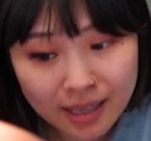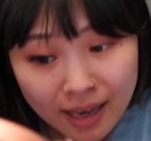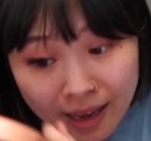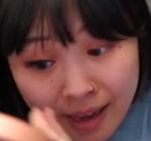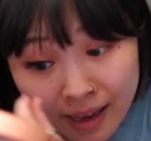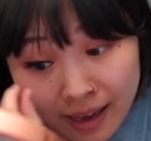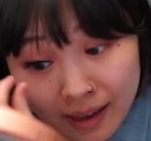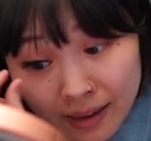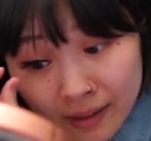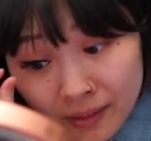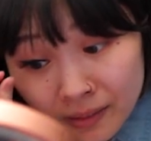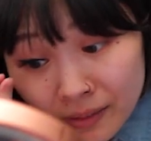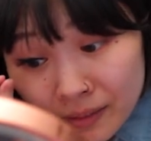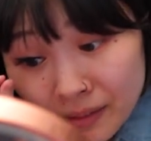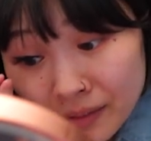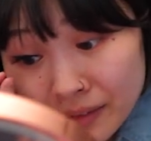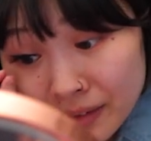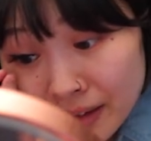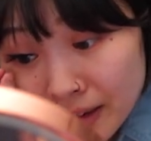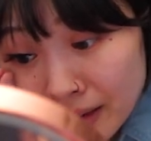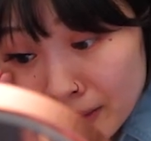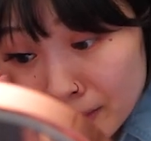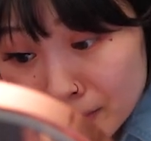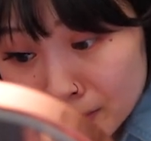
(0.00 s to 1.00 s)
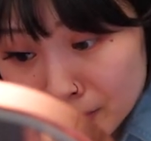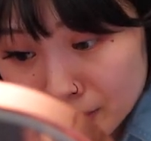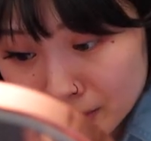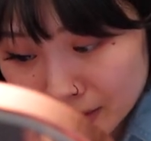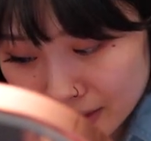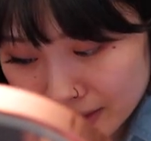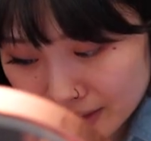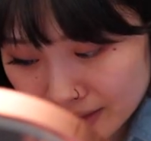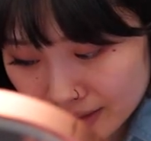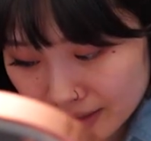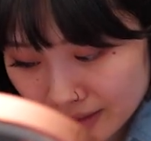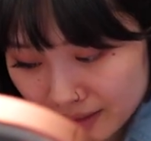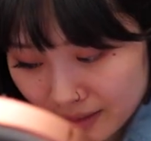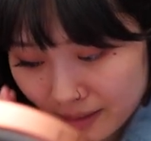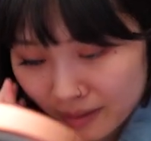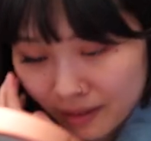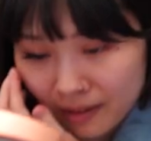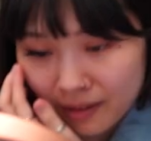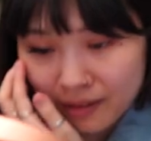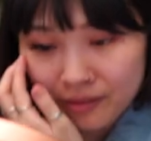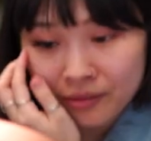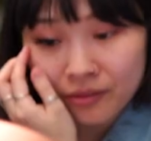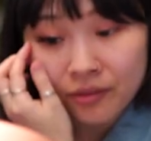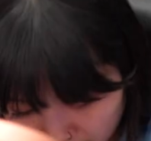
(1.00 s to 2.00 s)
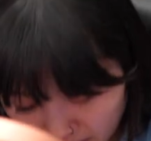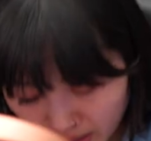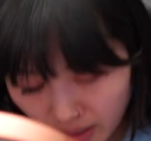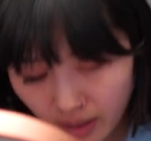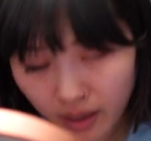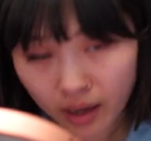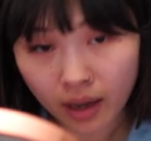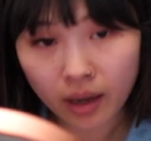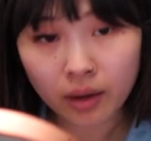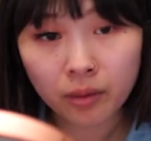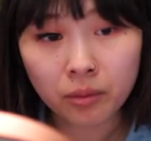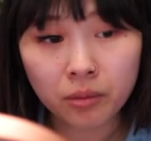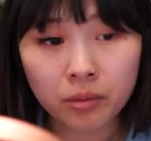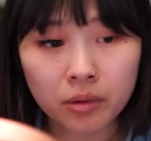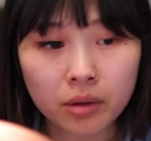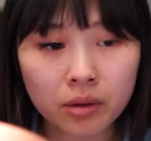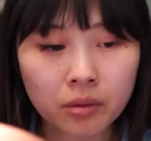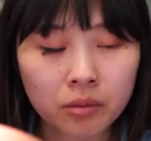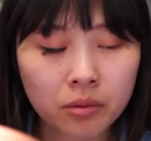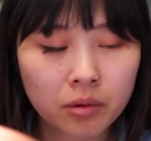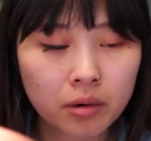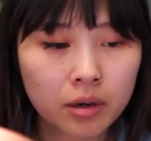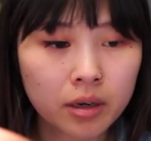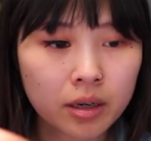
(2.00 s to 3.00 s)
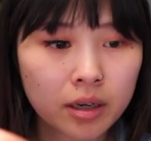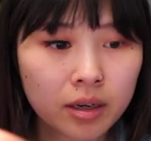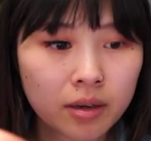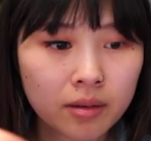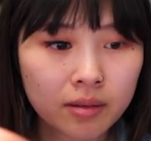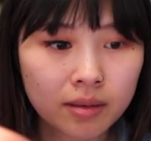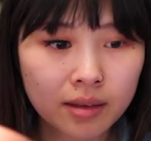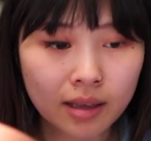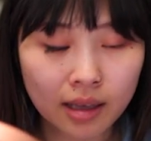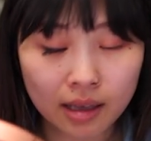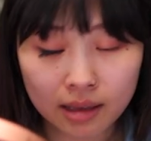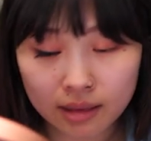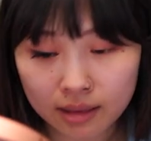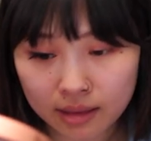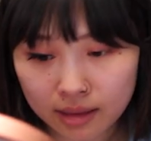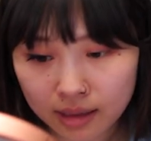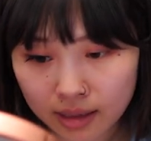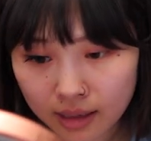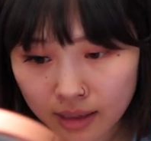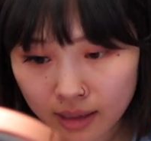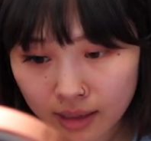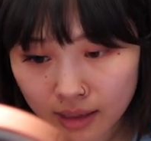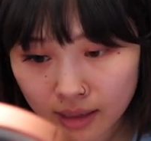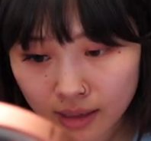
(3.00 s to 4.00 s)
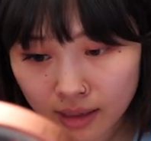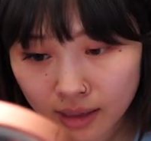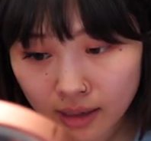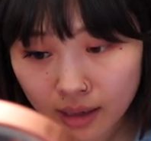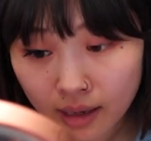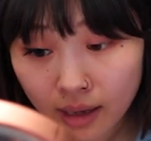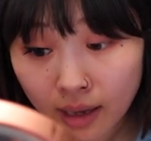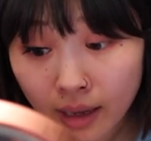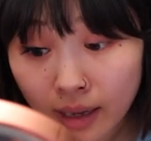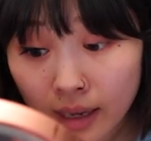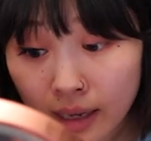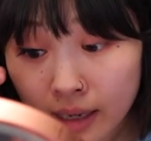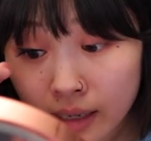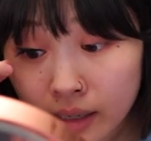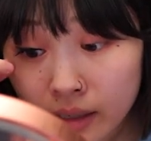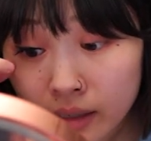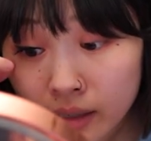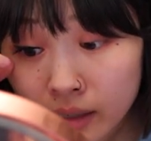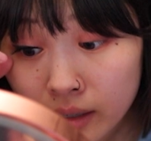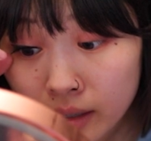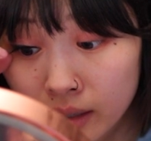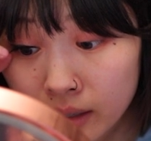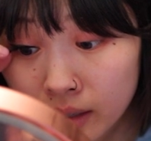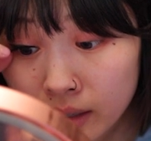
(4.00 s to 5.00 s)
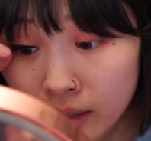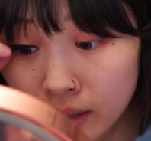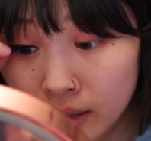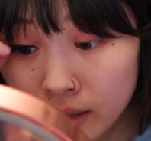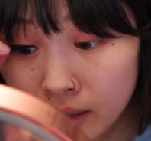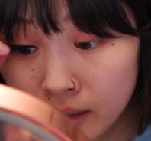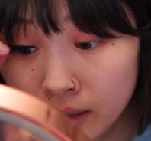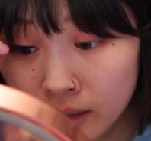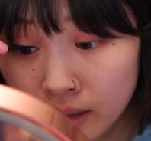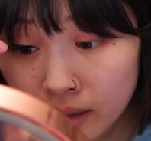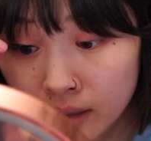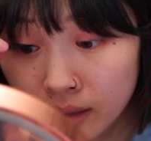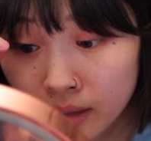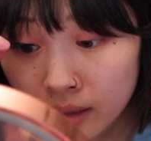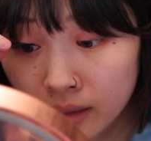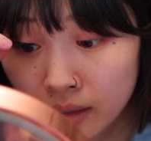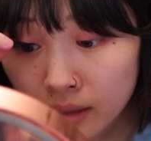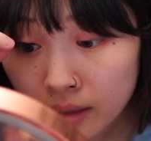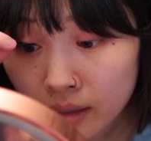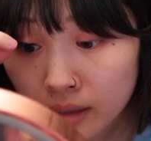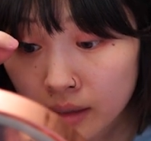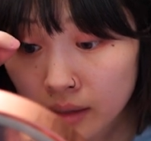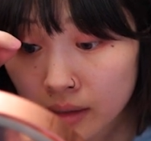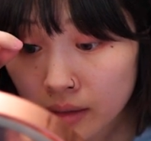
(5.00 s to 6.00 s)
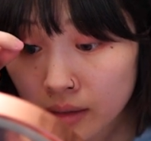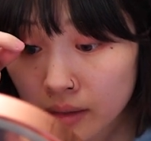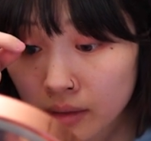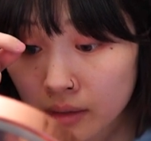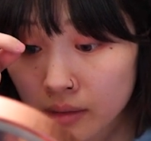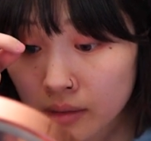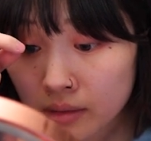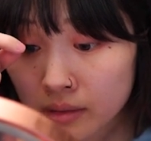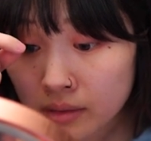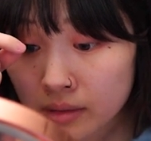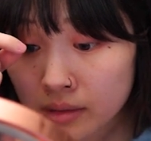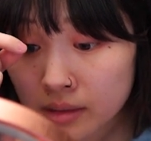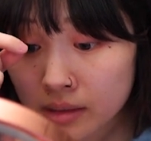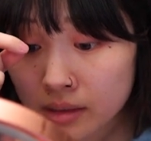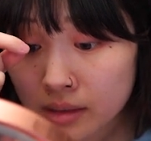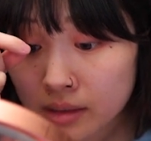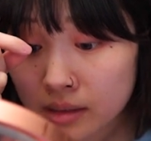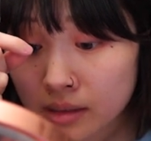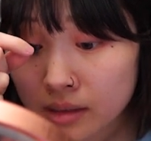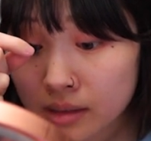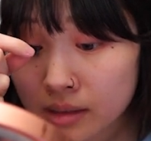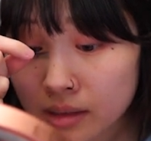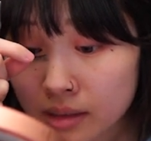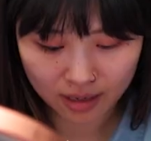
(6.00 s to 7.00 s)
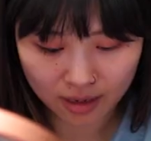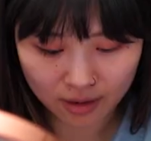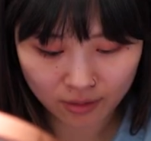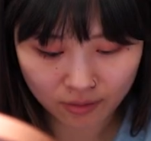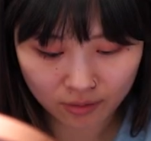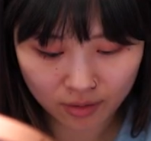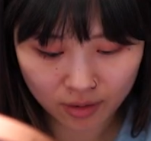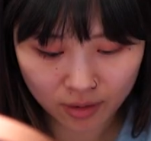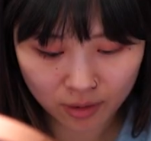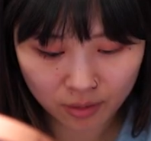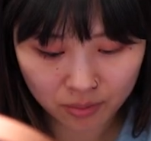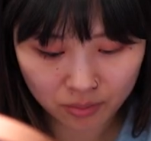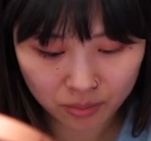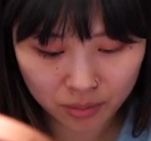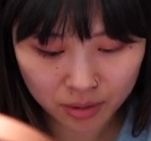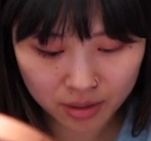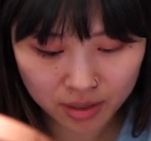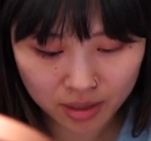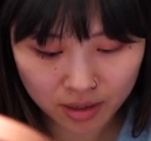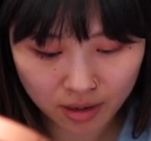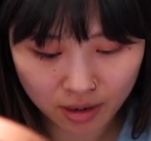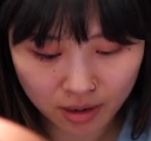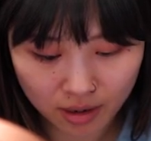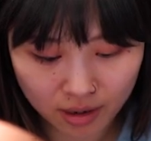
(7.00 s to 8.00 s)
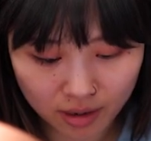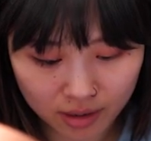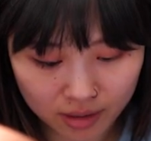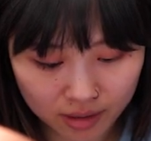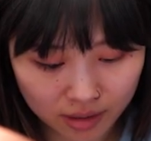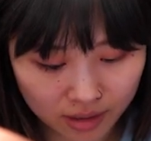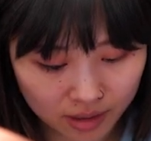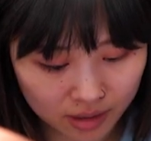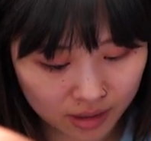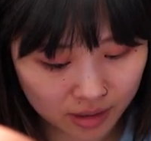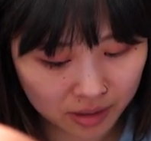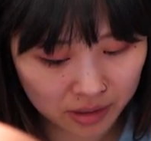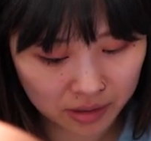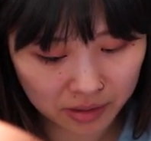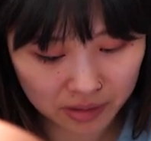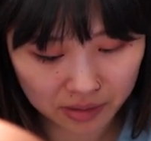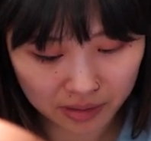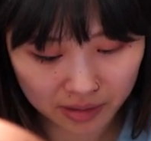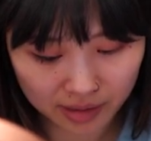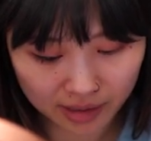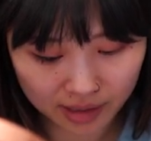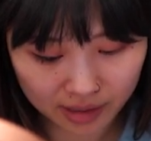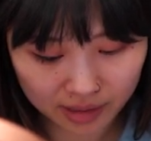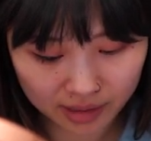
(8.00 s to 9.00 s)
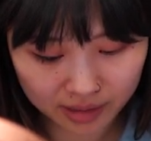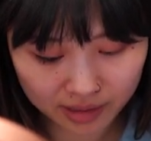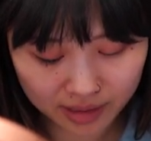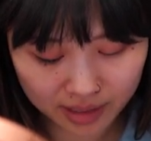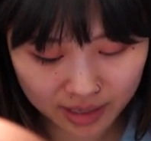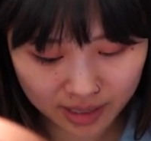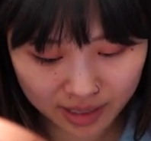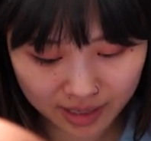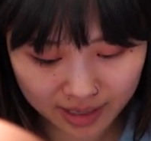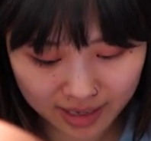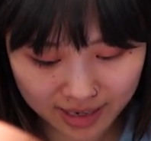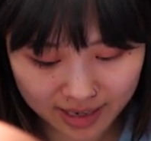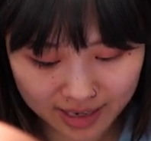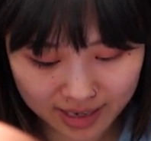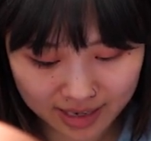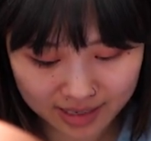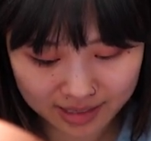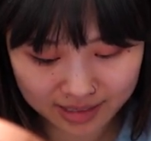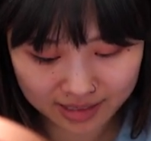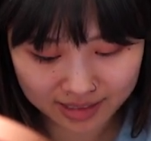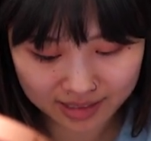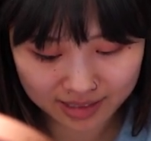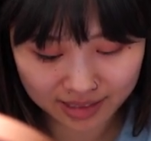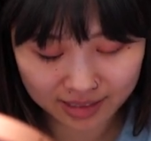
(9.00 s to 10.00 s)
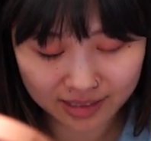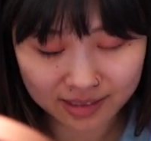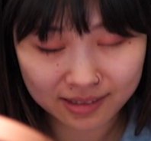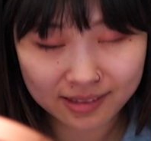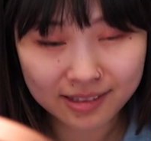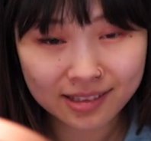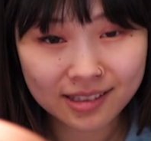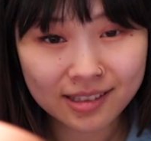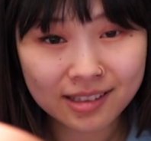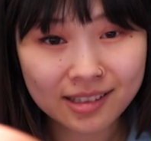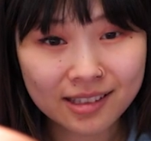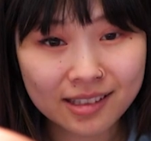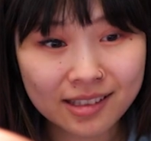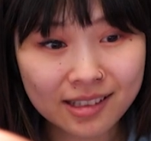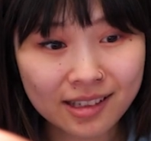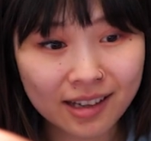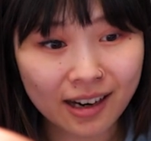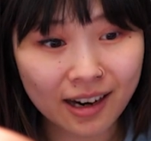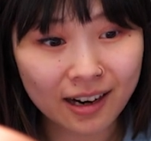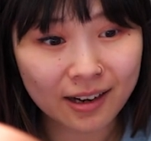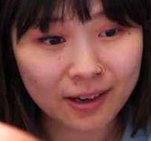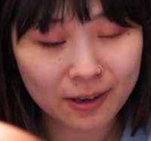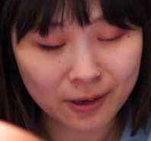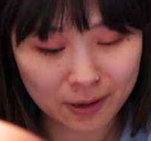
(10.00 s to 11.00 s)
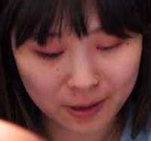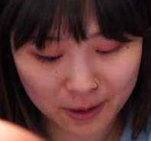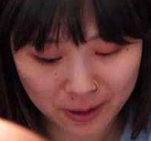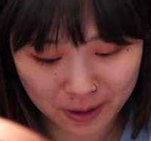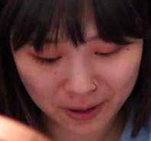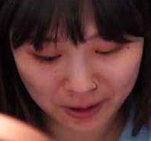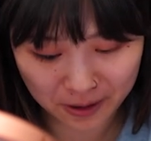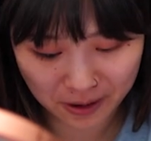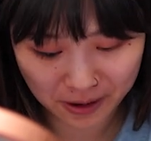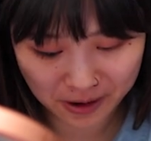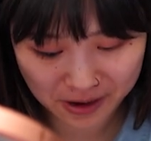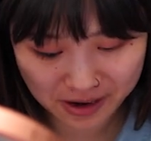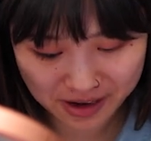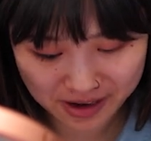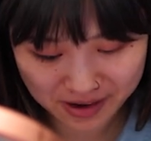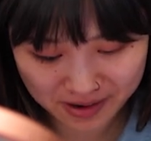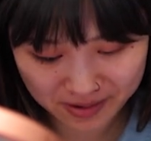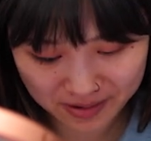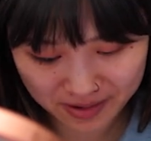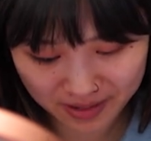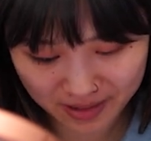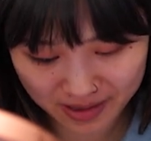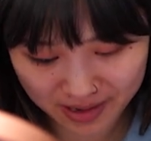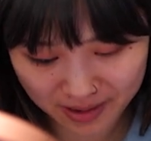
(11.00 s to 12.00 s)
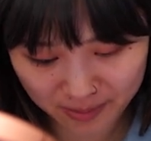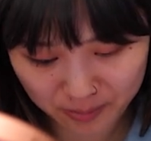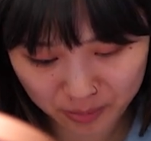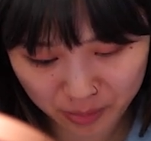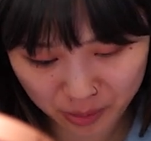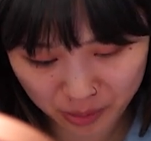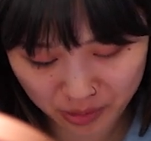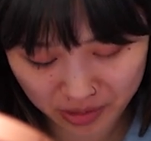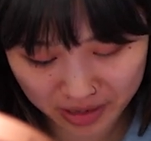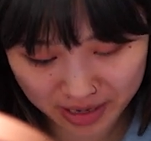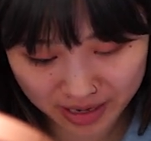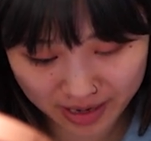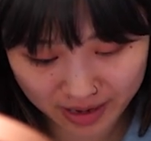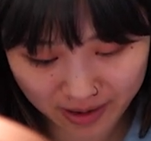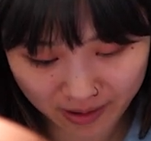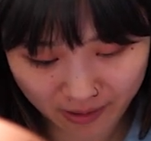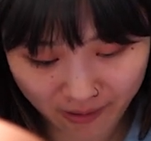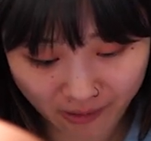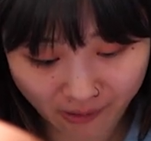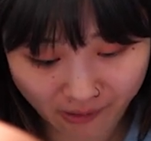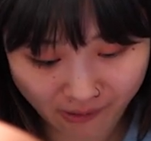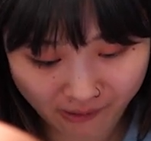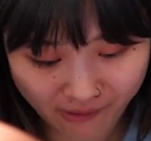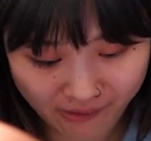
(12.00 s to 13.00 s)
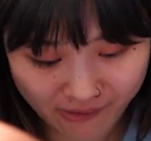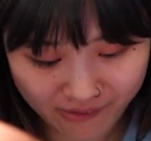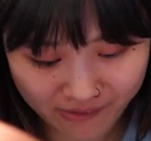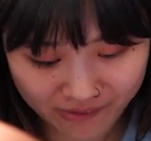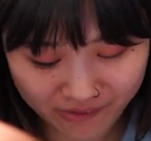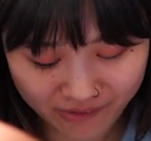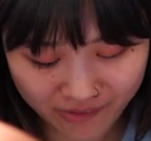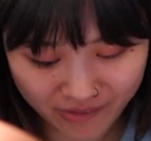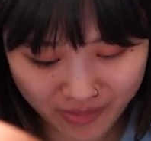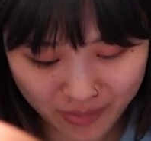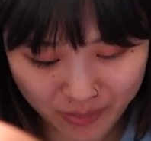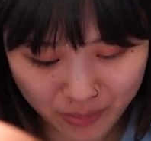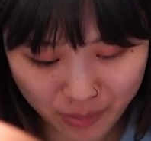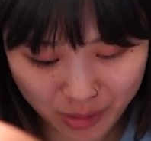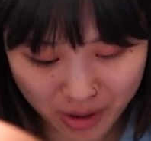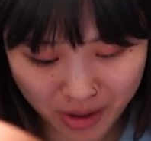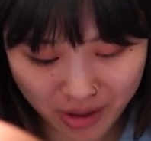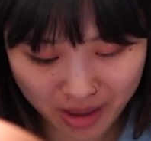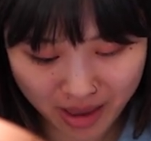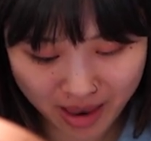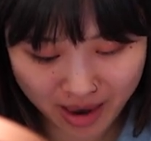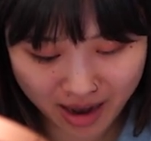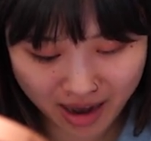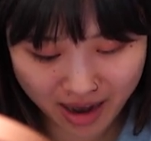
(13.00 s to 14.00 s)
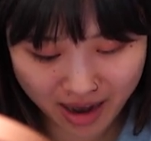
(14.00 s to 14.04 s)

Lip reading: tail that I'm trying to get off. I will warn you that the anchor you use, if you don't put it on correctly, it does kind of hurt, like pulling it off. But